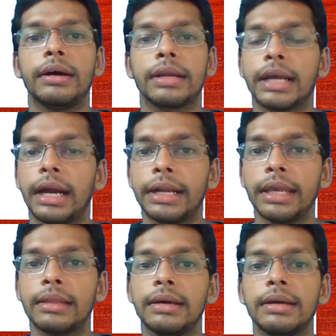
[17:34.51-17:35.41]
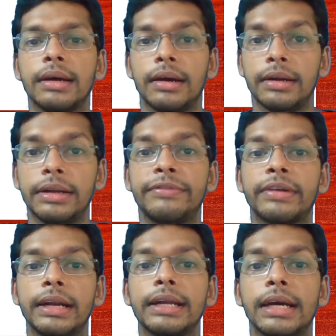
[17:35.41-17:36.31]
regarding the
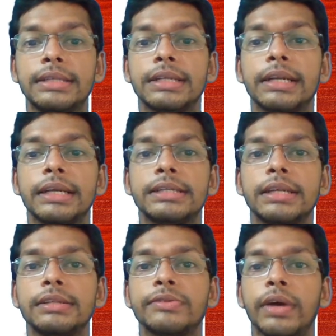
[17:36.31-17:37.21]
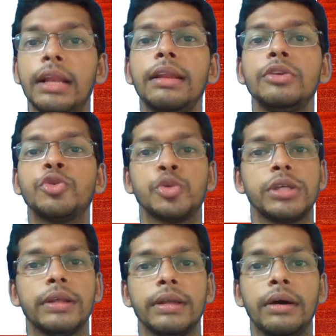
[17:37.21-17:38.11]
different considerations while
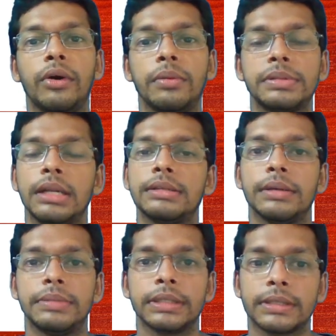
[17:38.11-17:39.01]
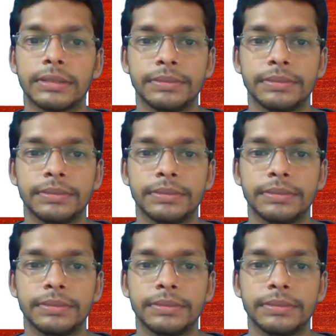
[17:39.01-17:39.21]
choosing the optional subject.